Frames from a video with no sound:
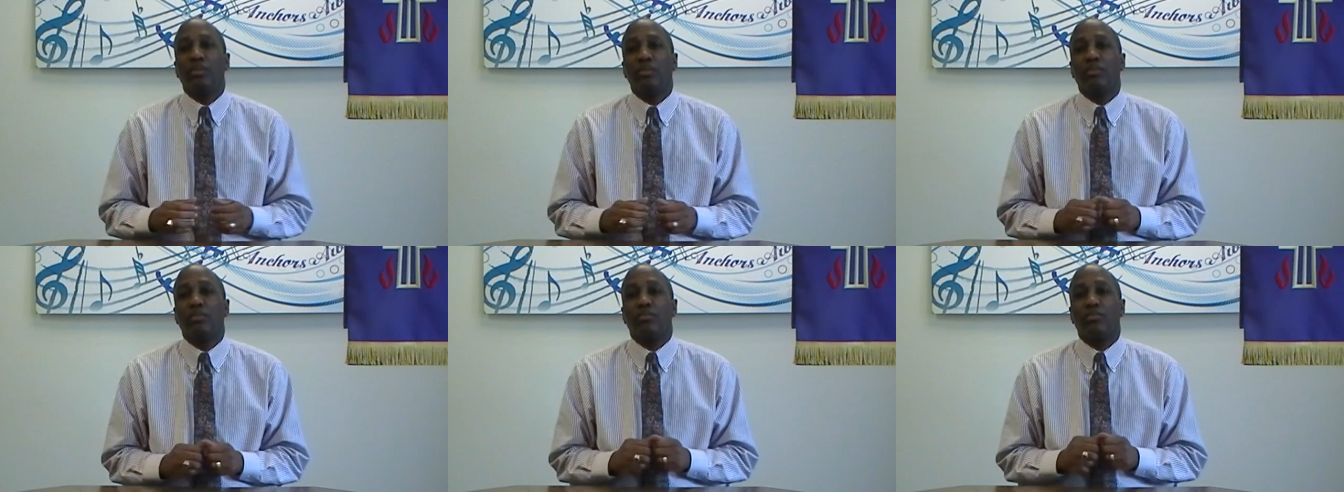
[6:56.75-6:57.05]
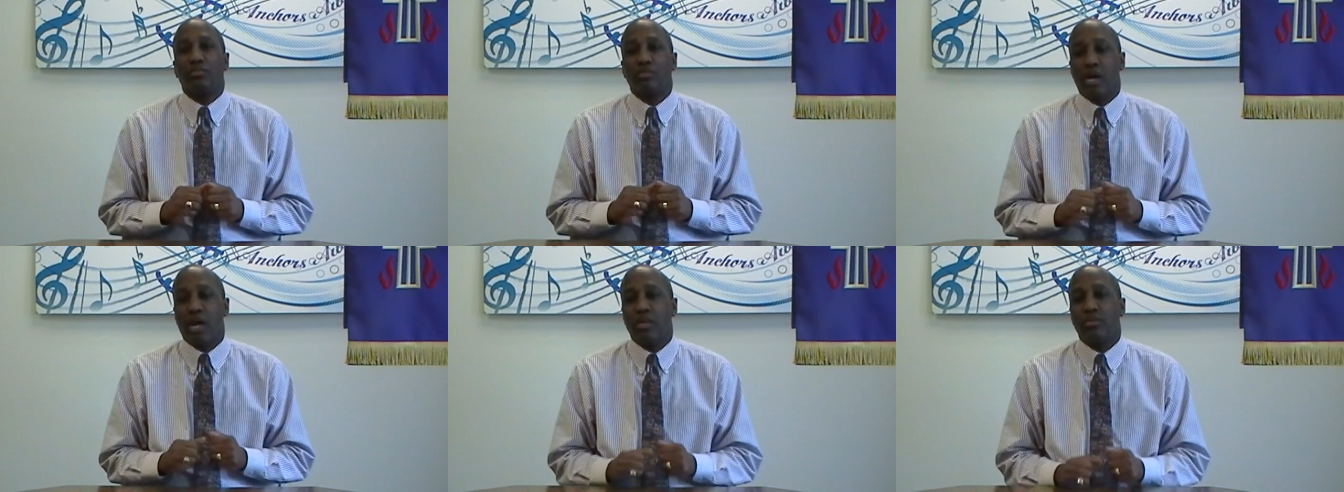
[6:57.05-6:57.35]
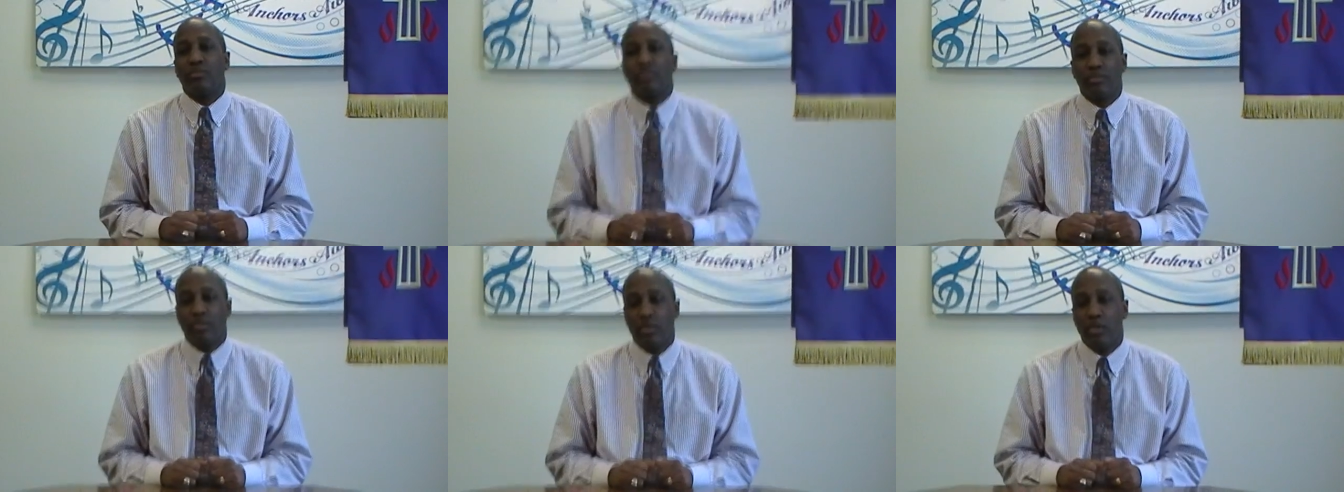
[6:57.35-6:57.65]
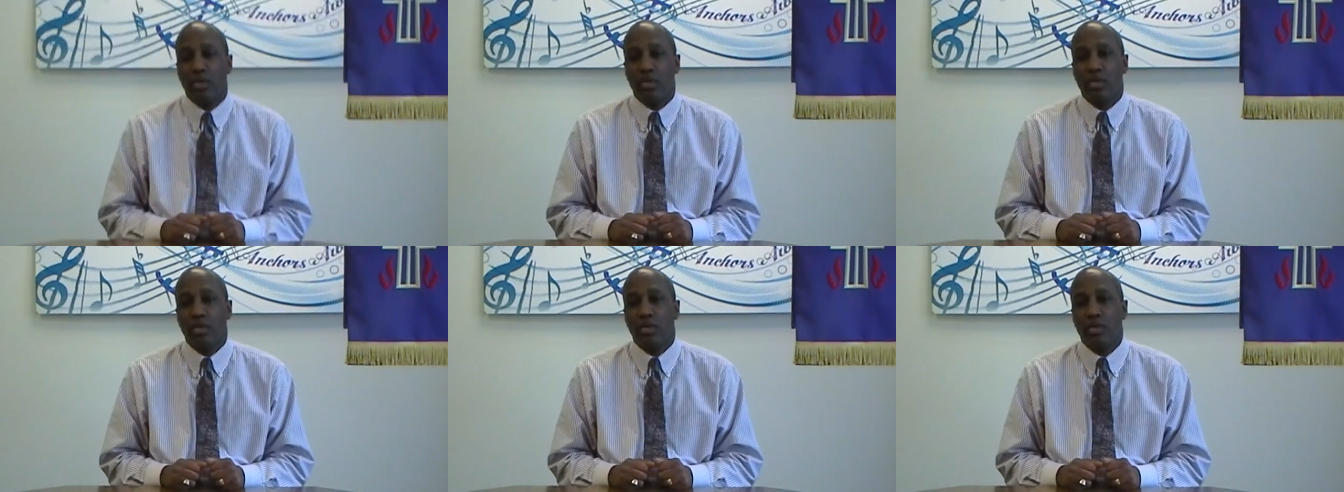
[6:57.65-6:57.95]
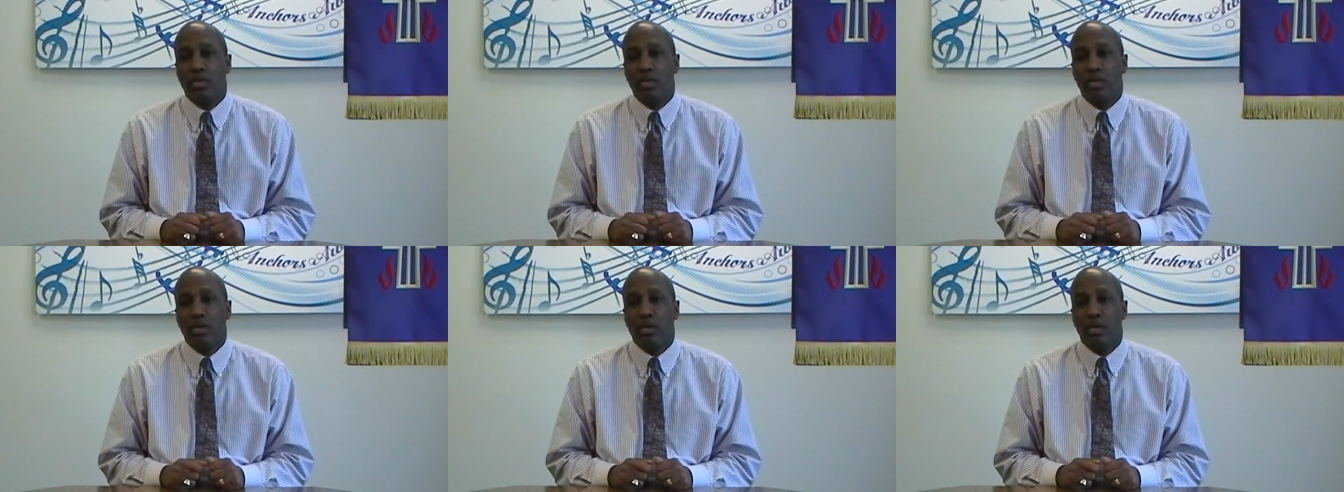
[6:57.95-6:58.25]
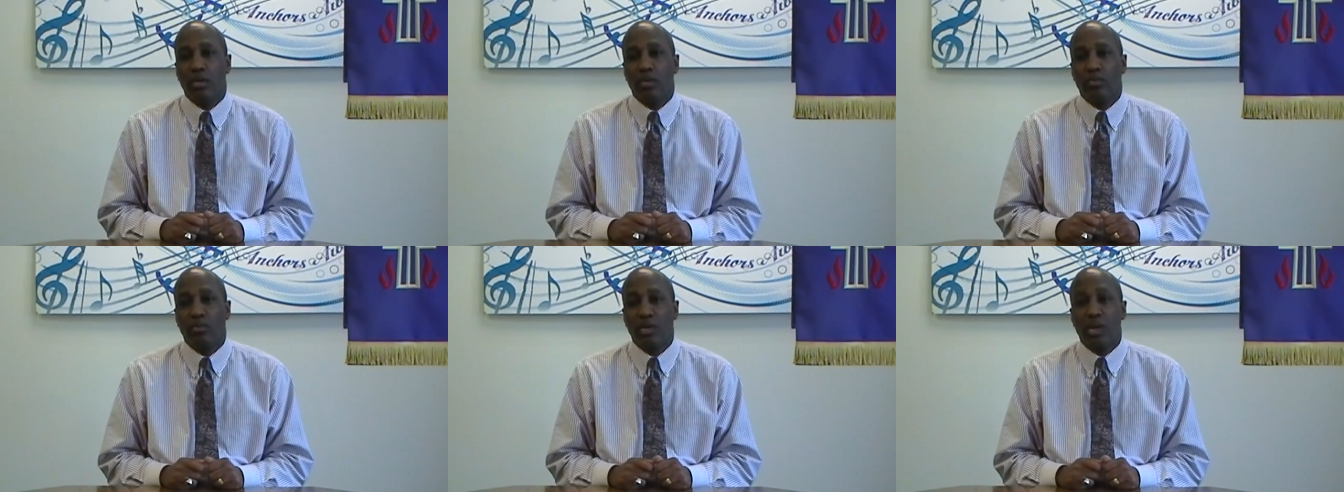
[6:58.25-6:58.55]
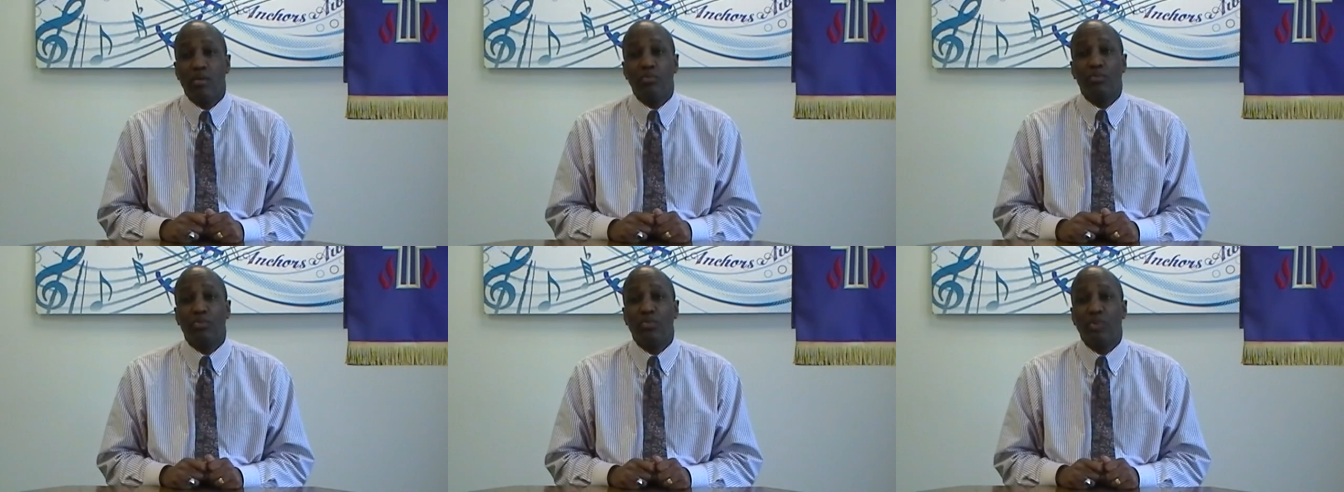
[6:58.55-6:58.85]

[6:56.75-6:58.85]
Jesus Christ, and come